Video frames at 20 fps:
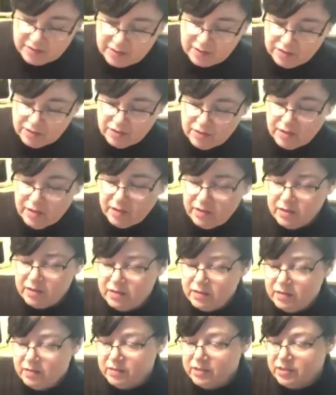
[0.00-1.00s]
look at the
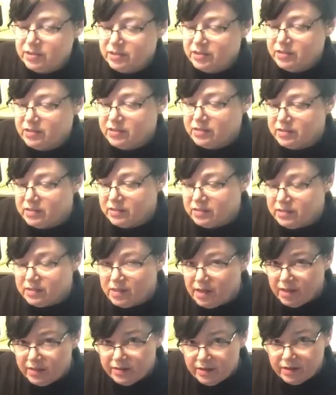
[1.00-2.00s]
deliciousness
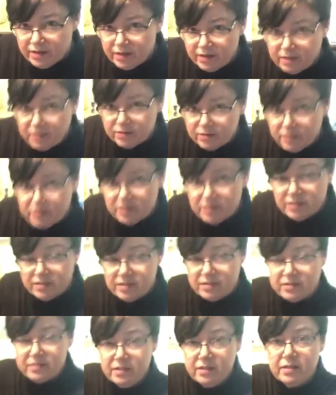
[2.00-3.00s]
inside there. Can you
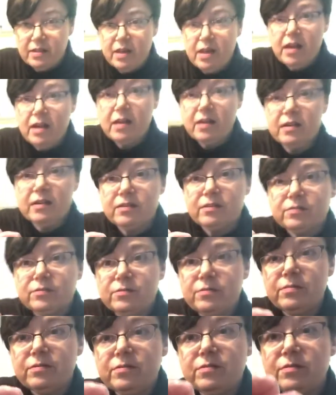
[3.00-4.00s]
see that?
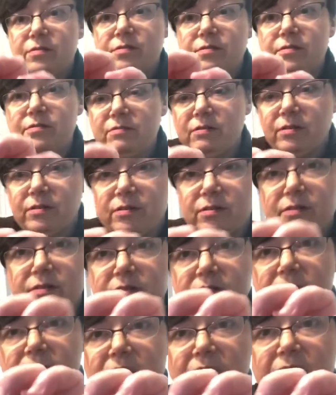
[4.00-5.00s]
Ooh,
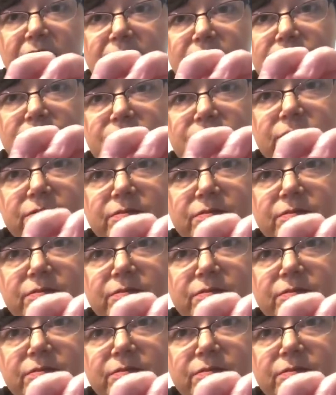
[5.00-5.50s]
hello.